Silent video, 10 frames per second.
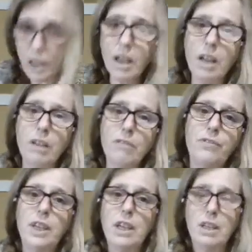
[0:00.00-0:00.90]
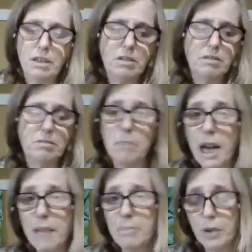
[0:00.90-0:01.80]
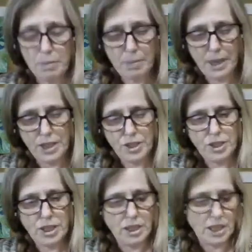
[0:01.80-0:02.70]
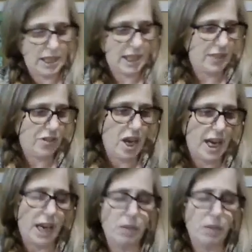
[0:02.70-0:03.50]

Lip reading: of my morning pages, and I thought,